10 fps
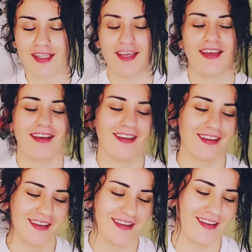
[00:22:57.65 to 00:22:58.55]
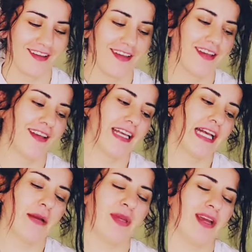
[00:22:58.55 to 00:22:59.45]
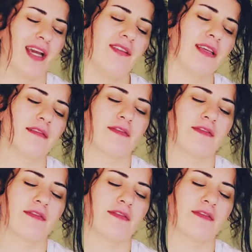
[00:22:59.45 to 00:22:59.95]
I mean, I don't give a